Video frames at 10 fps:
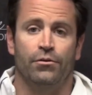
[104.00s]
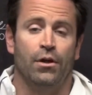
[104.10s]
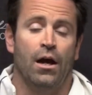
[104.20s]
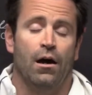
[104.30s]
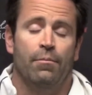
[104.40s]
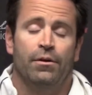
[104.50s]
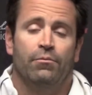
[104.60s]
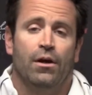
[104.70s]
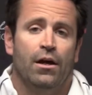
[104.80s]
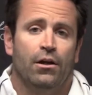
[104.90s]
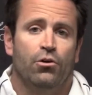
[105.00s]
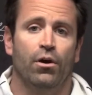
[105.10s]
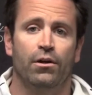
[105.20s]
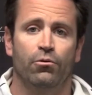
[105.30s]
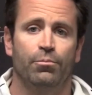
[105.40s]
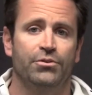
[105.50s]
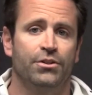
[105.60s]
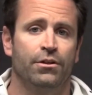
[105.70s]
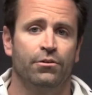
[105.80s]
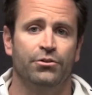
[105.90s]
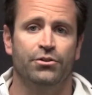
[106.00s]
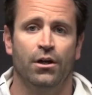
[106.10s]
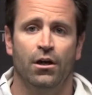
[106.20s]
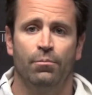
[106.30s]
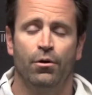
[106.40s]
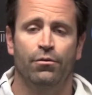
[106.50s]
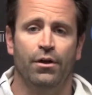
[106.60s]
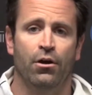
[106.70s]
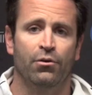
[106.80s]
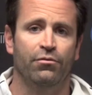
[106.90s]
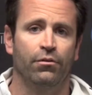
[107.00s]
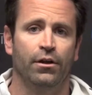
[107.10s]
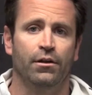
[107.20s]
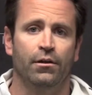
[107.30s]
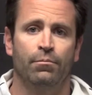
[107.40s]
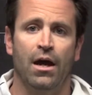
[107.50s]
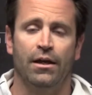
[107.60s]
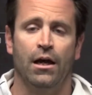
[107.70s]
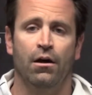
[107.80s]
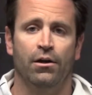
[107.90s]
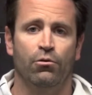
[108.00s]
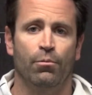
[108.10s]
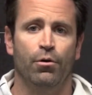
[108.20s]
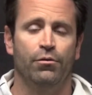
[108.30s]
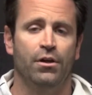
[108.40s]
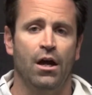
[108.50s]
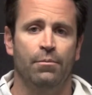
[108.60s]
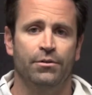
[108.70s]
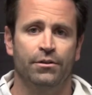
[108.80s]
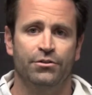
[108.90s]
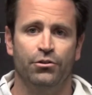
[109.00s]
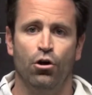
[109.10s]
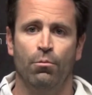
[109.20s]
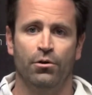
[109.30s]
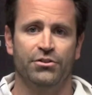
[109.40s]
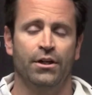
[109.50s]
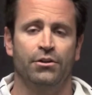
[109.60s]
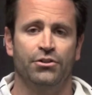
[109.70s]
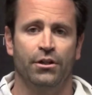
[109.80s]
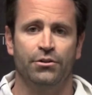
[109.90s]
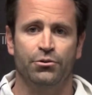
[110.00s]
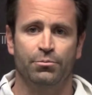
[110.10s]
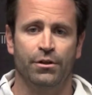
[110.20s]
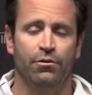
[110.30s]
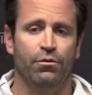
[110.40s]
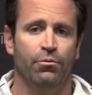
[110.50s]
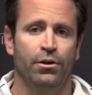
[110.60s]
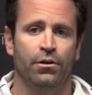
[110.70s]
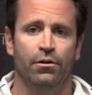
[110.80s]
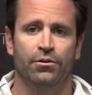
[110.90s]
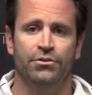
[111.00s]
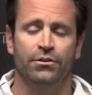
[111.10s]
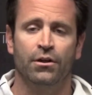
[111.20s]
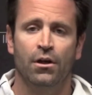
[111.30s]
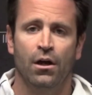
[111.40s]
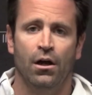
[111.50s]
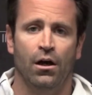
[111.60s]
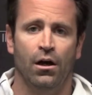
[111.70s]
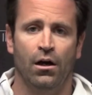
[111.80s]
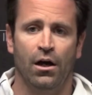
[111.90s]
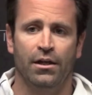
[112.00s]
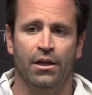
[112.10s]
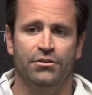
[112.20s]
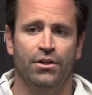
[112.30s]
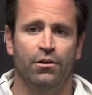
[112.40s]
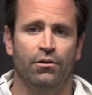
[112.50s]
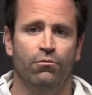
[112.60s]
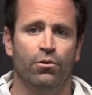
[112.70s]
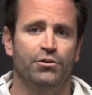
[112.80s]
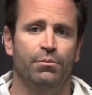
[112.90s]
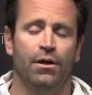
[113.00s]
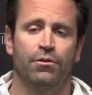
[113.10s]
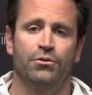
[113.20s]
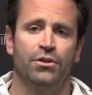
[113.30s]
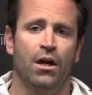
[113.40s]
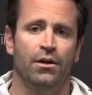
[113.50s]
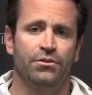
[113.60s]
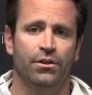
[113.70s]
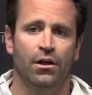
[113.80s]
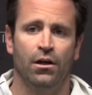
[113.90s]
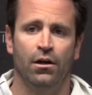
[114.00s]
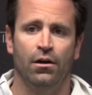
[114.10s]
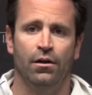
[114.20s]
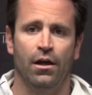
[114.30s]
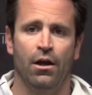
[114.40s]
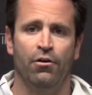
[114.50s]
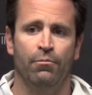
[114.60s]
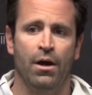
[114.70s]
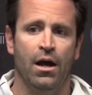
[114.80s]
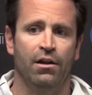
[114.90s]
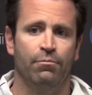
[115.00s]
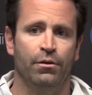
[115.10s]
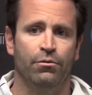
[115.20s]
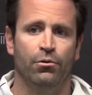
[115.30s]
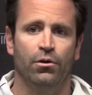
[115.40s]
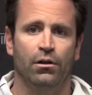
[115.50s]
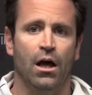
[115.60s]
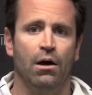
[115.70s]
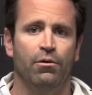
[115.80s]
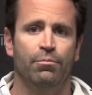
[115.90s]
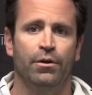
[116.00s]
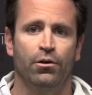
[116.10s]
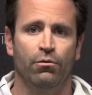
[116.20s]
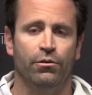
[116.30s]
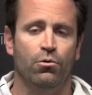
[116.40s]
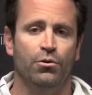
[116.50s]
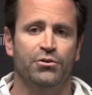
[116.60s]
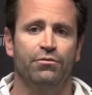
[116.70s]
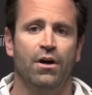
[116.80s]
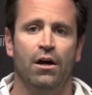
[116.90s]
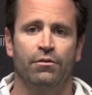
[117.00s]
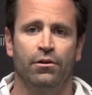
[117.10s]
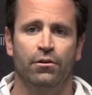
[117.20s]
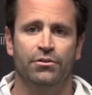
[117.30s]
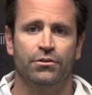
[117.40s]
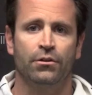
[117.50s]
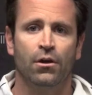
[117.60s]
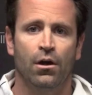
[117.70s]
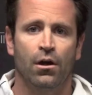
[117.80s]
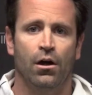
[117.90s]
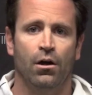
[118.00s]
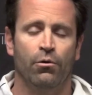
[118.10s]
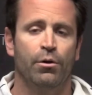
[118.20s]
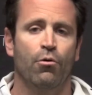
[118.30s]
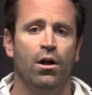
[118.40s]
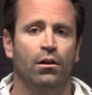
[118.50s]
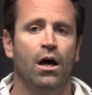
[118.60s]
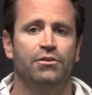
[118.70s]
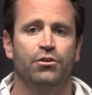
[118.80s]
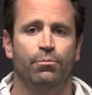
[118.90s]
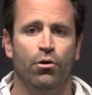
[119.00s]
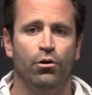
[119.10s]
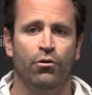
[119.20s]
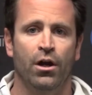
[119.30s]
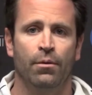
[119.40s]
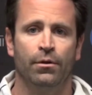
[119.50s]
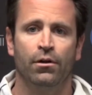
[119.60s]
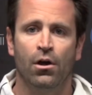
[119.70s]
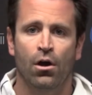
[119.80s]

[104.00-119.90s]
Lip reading: Yeah, I mean, I got a great group of seniors. Both Aaron Flick and Matt Gallick were both captains, and Omar Sanchez, who's been here 3 years, and I can't say enough words about those guys. Aaron and Matt have been through a lot with me over the course of 5 years and really brought a lot to the program. And